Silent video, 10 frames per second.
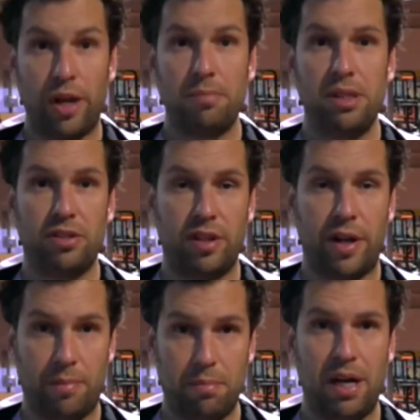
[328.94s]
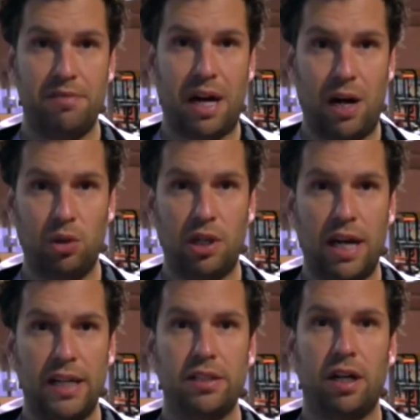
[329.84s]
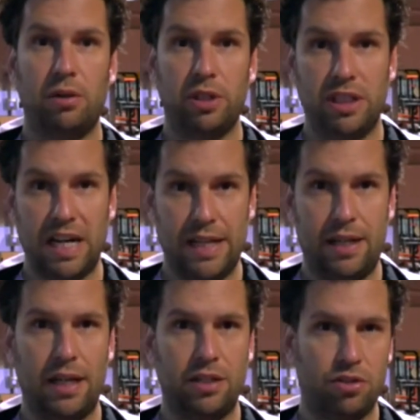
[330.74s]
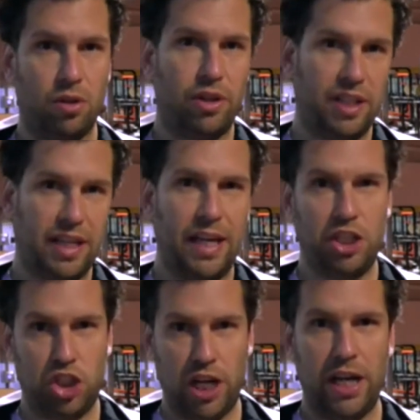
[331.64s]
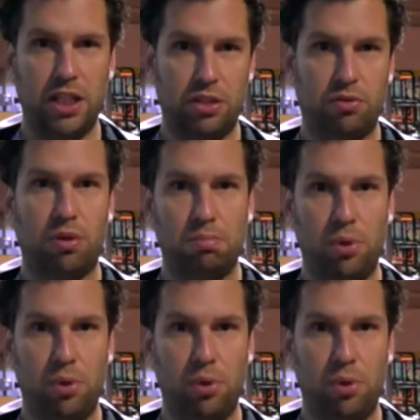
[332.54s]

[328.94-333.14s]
that means the number I've outlined are a guideline, so that can change from